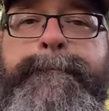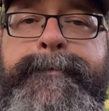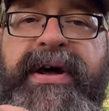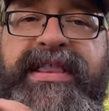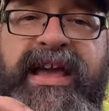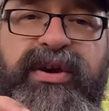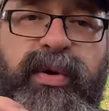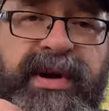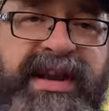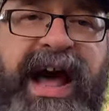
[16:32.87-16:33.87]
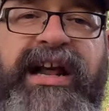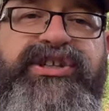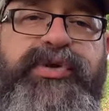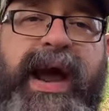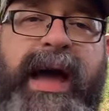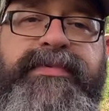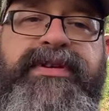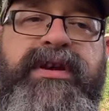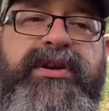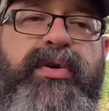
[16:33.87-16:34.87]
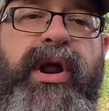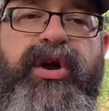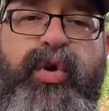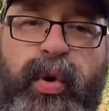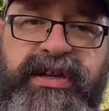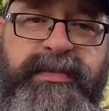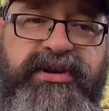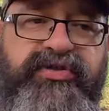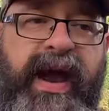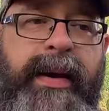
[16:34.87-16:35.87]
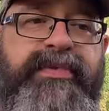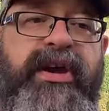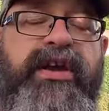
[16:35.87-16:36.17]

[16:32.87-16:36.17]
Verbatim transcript: but that you're not trapped you're not going to be trapped.